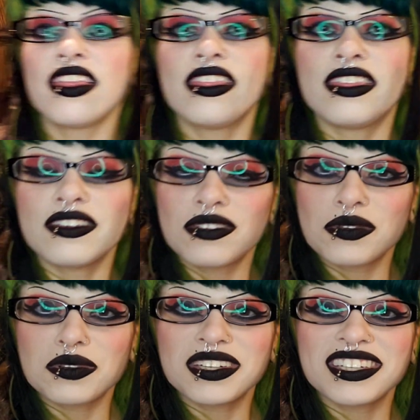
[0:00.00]

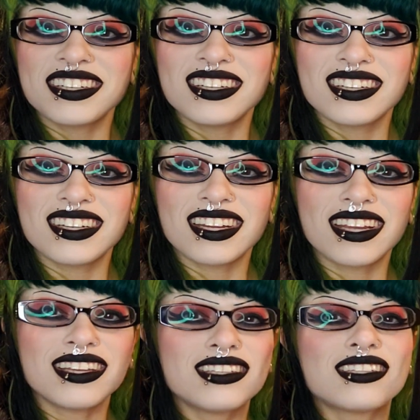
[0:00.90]
This one
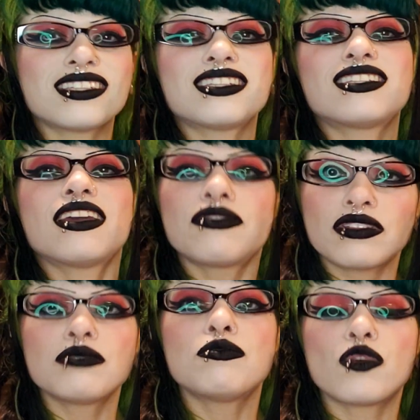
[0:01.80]
is
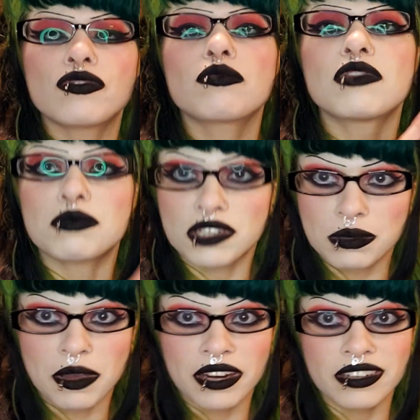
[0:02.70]
definitely more from the
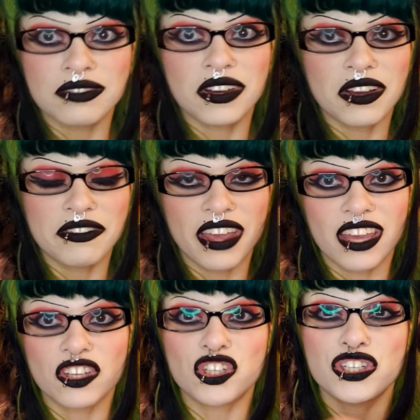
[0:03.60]
perspective of
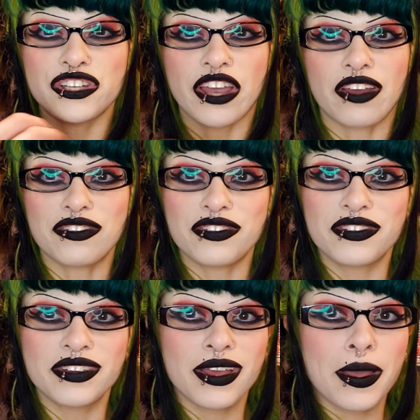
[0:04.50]
a
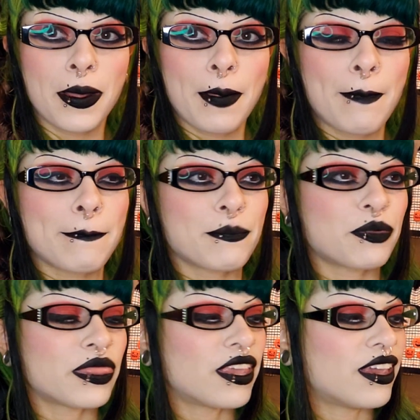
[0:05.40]
chef.
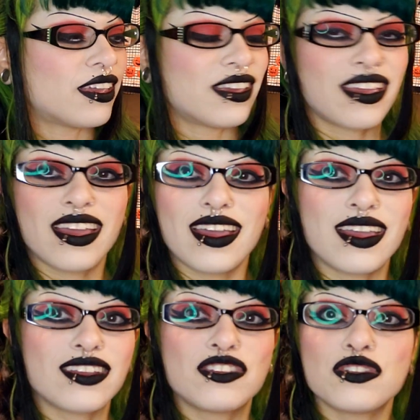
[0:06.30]
It
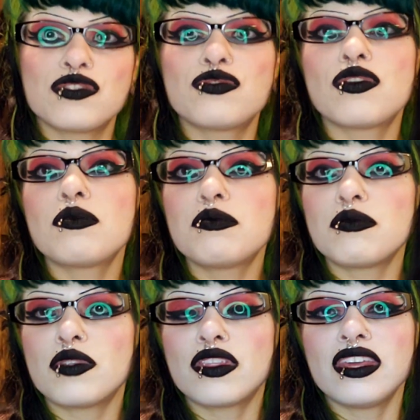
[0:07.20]
just
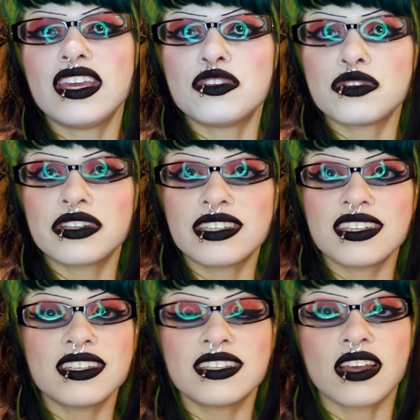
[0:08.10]
from the
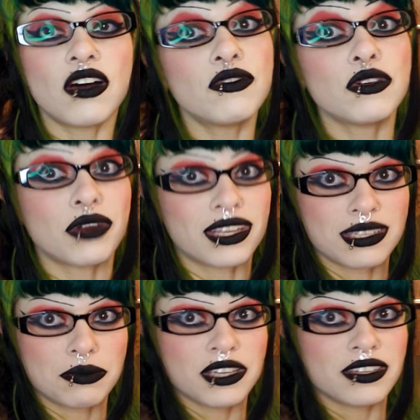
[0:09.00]
intricacies of the
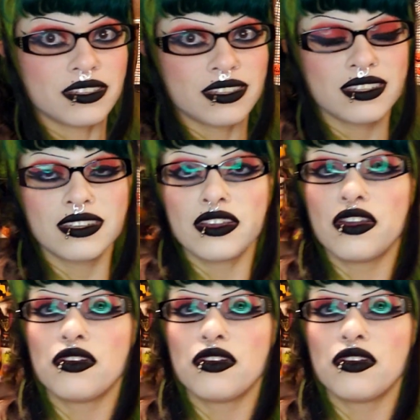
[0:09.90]
recipes